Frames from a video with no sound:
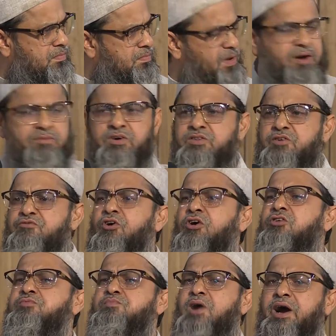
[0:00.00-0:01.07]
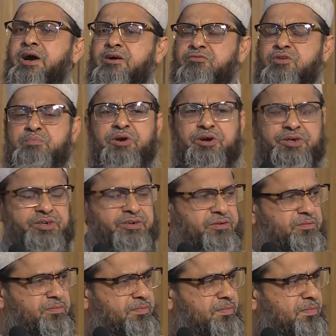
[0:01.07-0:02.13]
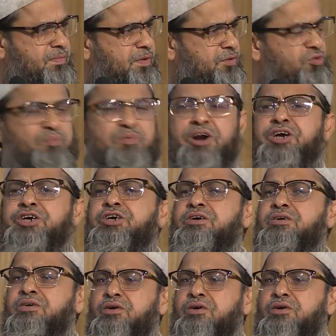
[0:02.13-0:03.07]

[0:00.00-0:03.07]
That was the false pride of the British. So British